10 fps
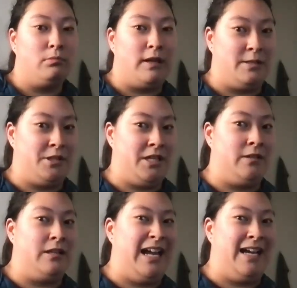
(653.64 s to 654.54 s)
us,
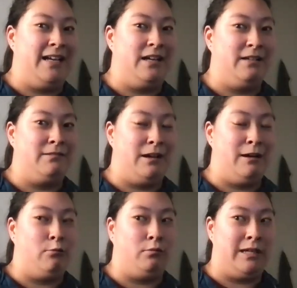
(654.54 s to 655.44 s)
and at
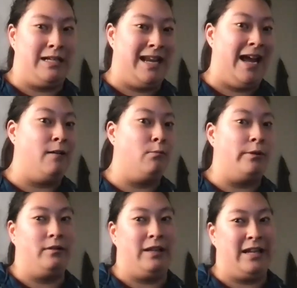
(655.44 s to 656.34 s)
not only now,
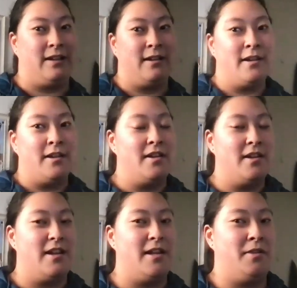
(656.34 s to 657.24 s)
but like
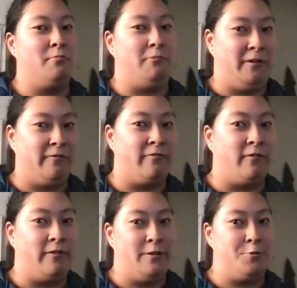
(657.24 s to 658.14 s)
in the
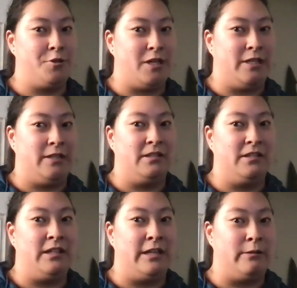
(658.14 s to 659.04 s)
workforce? And,
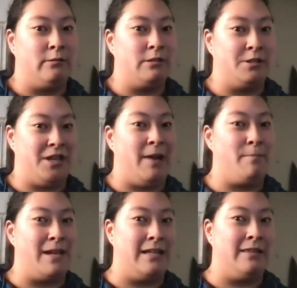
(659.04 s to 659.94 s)
you know, does that
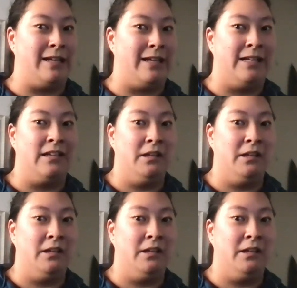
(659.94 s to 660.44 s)
mean that